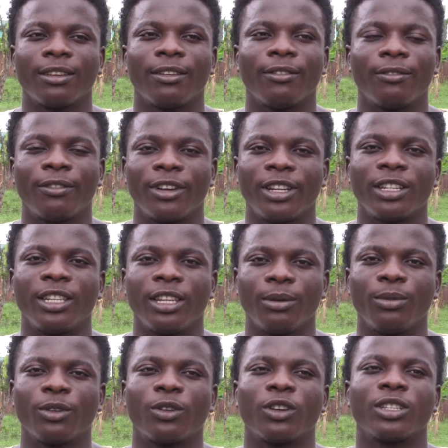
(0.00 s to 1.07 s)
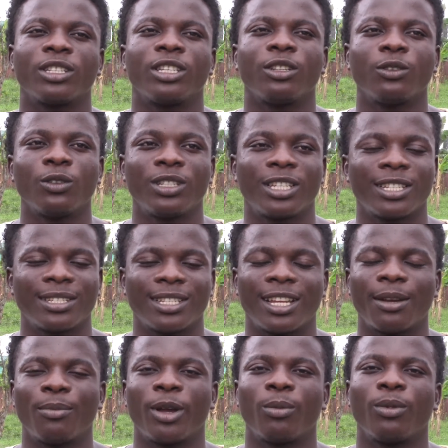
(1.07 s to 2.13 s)
very day because he noticed
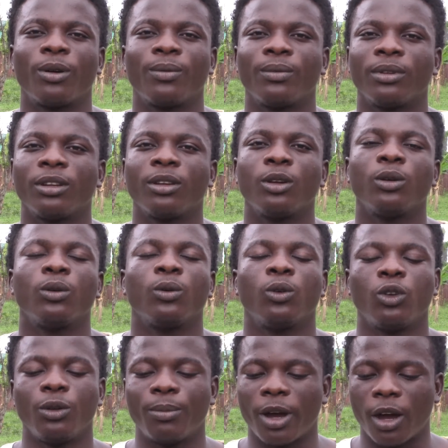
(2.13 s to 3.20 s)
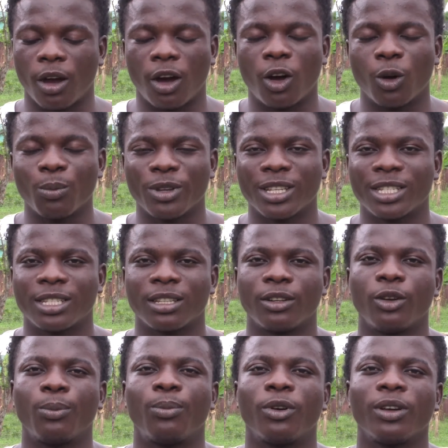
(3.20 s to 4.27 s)
that my mom would by all means
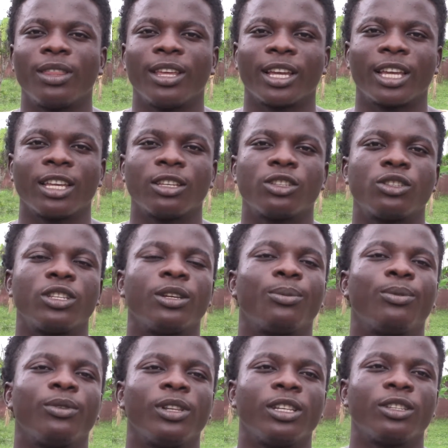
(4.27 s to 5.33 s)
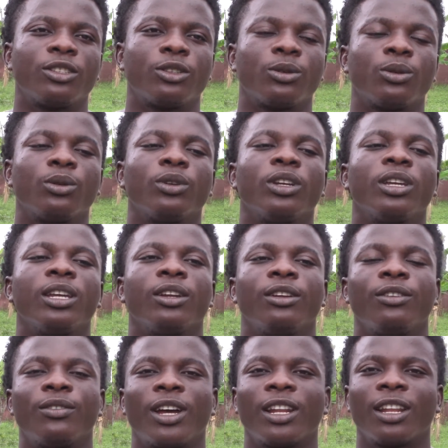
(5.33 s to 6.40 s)
report the case to the police. So he
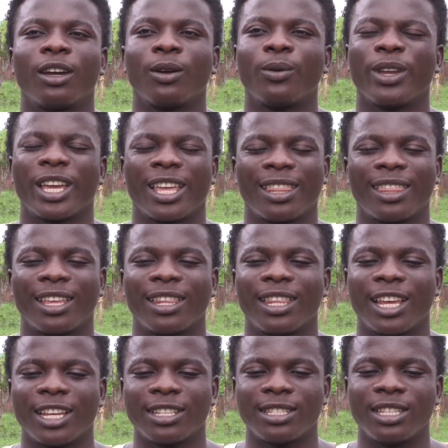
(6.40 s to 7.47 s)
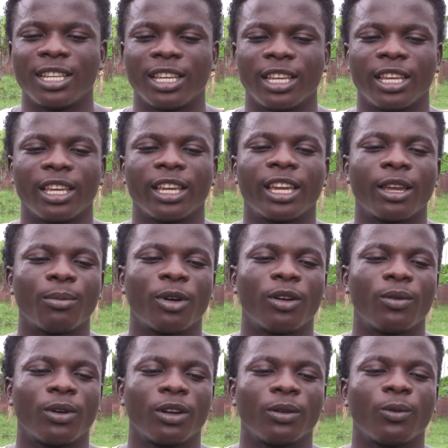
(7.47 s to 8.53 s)
ran away, and the next day he came
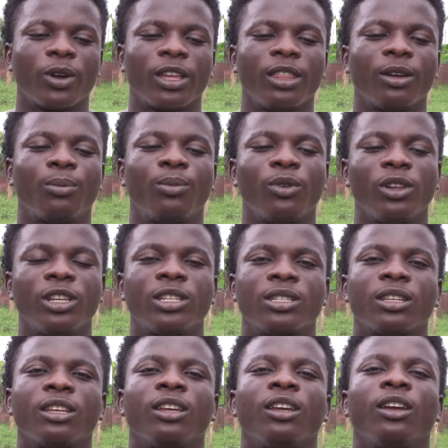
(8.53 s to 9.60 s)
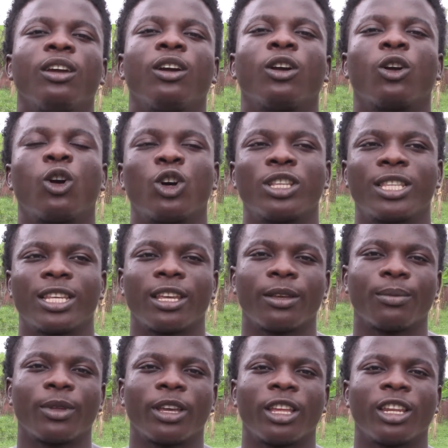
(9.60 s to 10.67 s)
around where the police caught
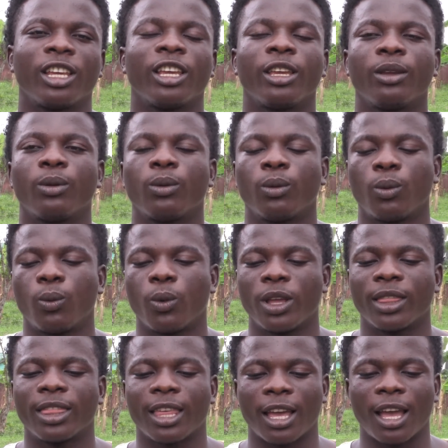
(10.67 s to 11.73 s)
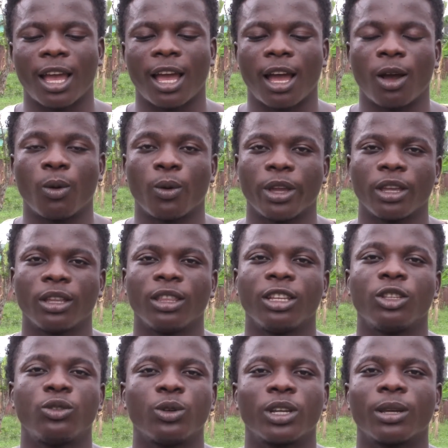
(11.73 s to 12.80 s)
him and he went away. They
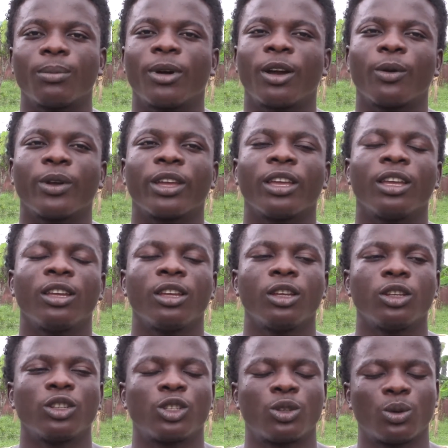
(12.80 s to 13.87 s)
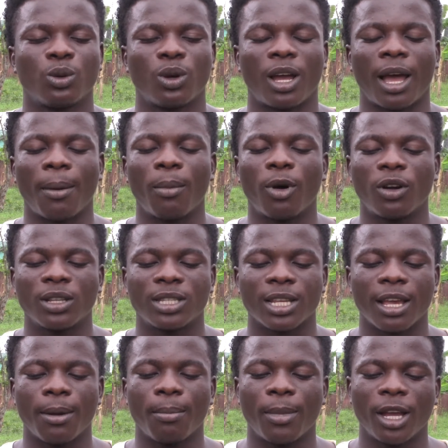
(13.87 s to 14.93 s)
took him away. So about
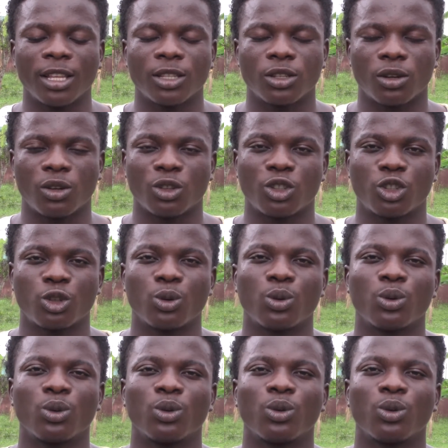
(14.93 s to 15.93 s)
a month or so,